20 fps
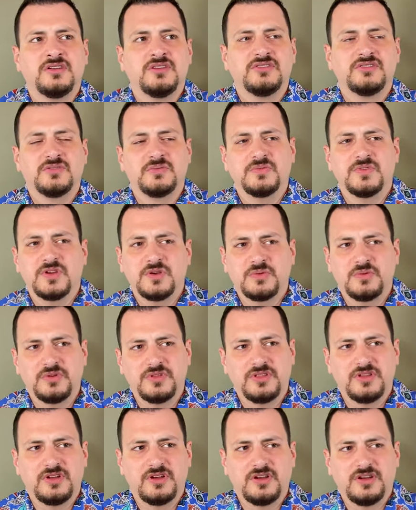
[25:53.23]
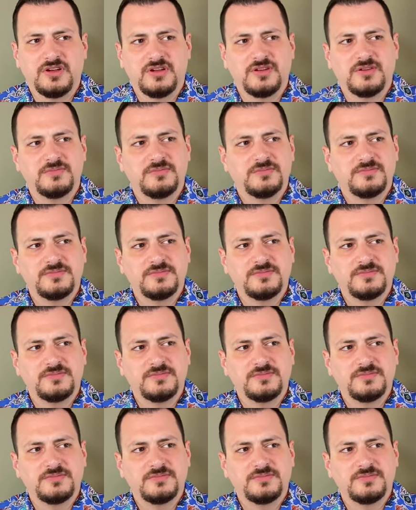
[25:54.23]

something with a